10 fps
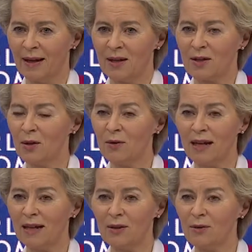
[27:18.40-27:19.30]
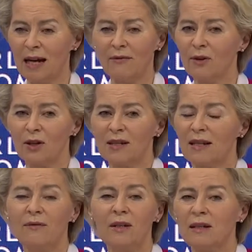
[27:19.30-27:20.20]
So that you have not
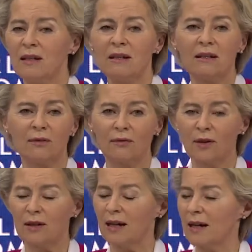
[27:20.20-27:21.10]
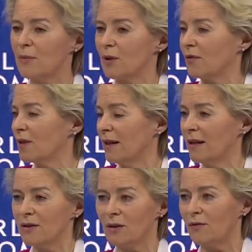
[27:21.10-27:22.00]
17 different types of
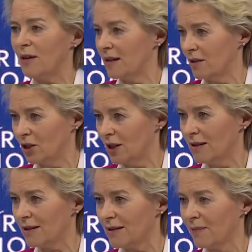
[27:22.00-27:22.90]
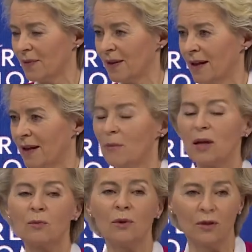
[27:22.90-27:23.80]
tanks or fighter jets,
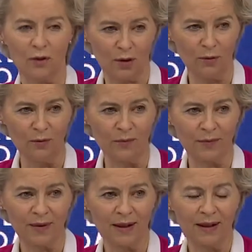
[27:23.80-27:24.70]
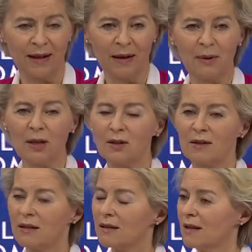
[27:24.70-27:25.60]
but one or two. Because
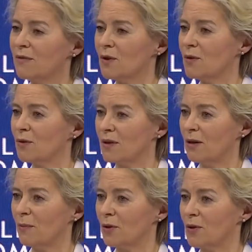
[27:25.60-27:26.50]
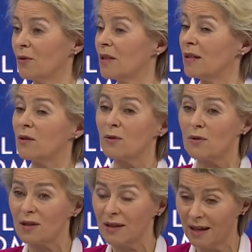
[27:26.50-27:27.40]
this gives you the opportunity to
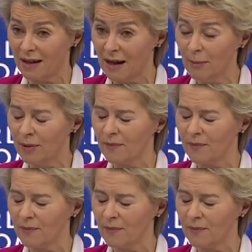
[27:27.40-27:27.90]
scale up,